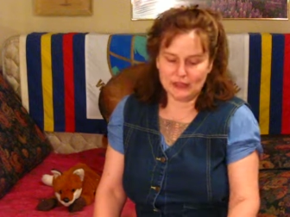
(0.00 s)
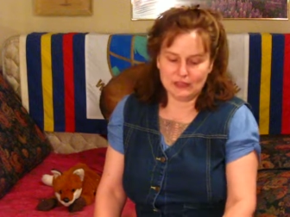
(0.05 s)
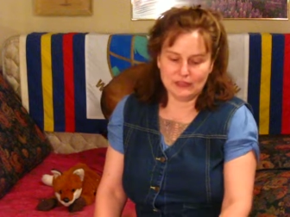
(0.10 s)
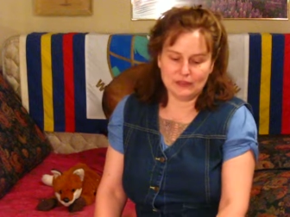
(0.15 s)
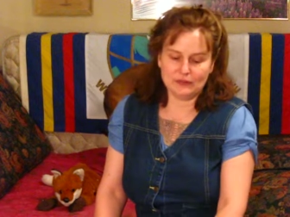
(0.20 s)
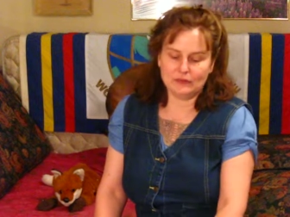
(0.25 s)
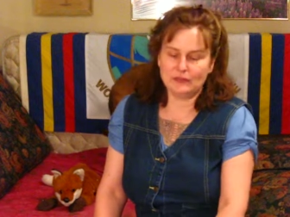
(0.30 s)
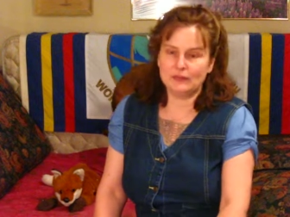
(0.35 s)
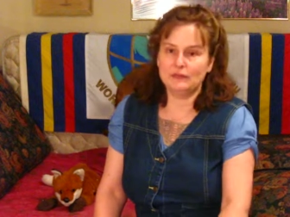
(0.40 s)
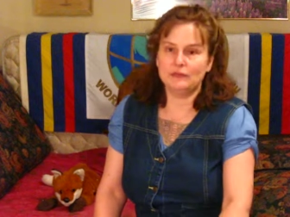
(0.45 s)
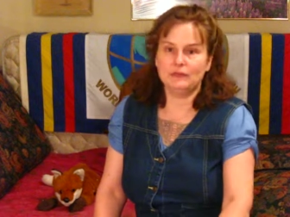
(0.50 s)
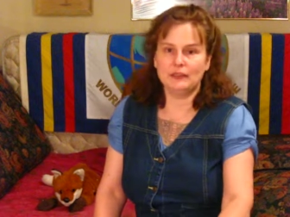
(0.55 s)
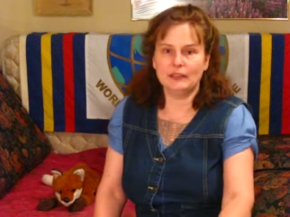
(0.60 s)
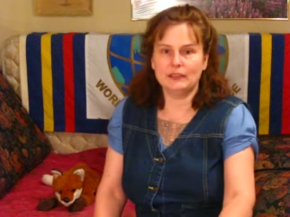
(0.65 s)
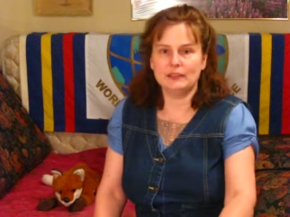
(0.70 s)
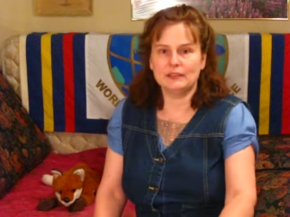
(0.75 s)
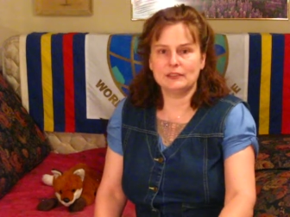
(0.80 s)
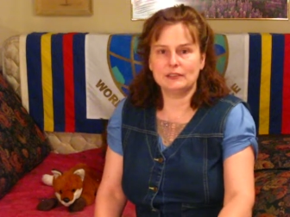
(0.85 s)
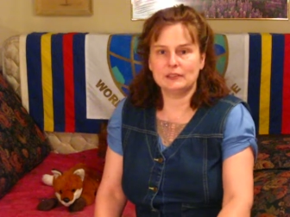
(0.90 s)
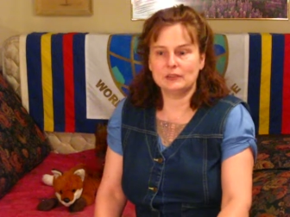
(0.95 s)
different
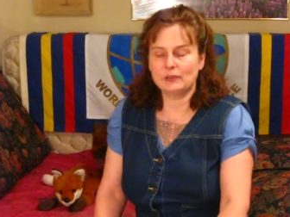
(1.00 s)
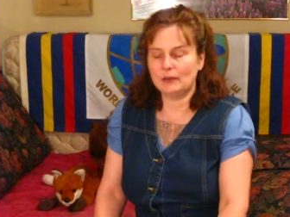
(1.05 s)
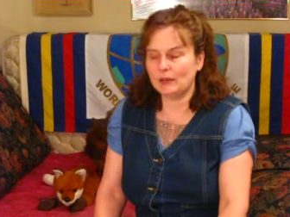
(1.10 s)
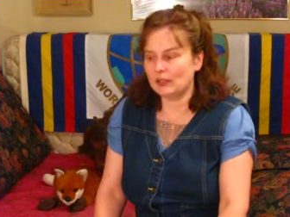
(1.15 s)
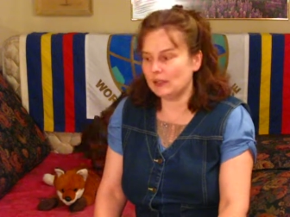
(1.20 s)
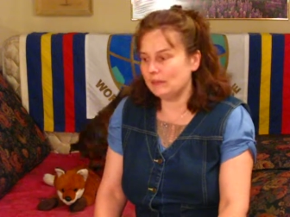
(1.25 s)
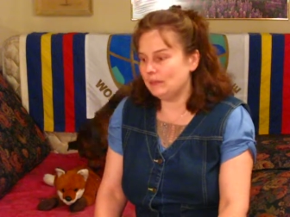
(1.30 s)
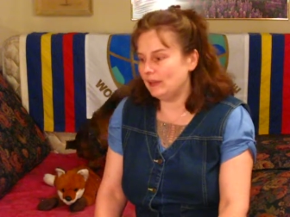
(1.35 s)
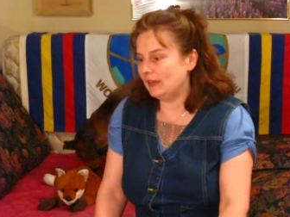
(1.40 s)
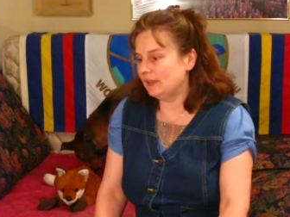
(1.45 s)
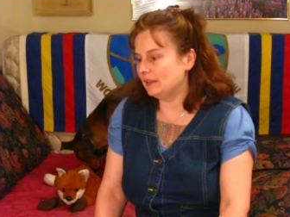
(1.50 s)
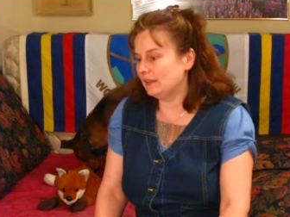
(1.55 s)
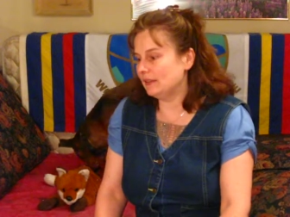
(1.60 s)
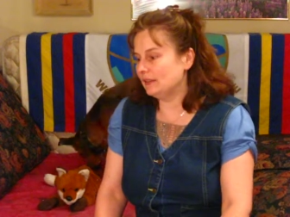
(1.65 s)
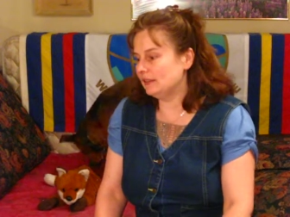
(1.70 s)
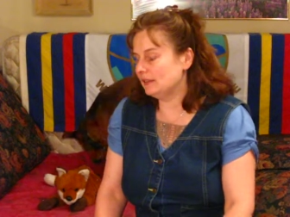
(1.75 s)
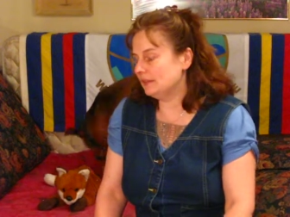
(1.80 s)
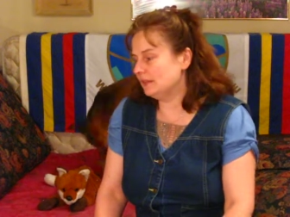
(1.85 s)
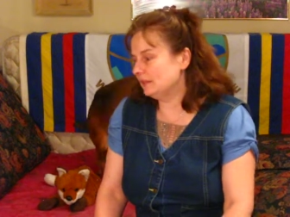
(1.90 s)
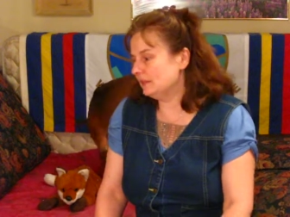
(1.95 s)
fears, and talk about
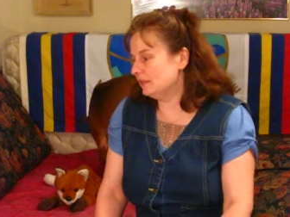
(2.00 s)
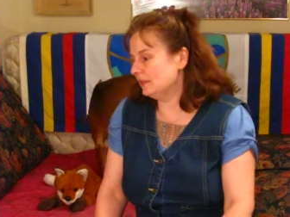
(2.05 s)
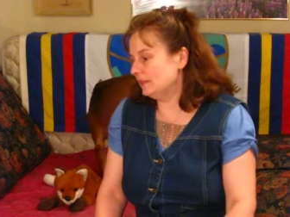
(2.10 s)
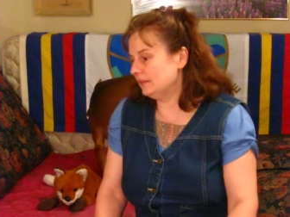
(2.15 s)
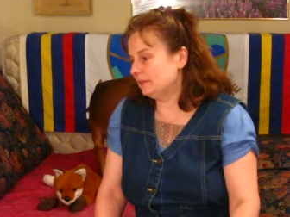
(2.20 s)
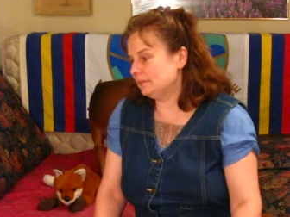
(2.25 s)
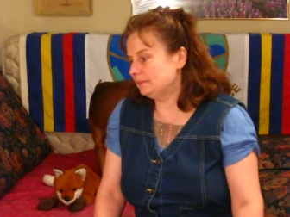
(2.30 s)
it. And